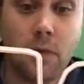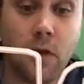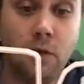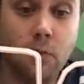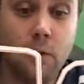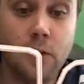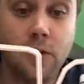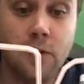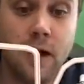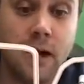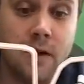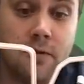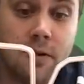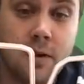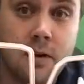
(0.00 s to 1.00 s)
what you
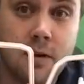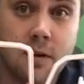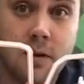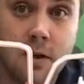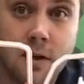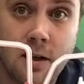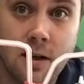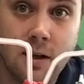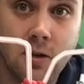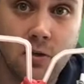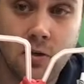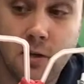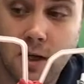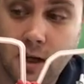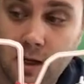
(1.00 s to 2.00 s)
have here is you
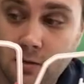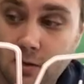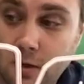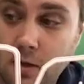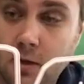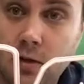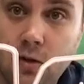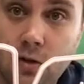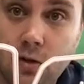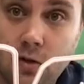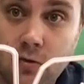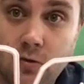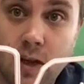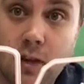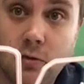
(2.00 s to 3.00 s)
have your
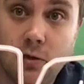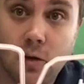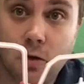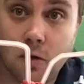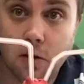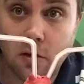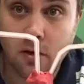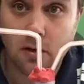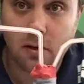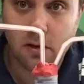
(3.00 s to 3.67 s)
ventricle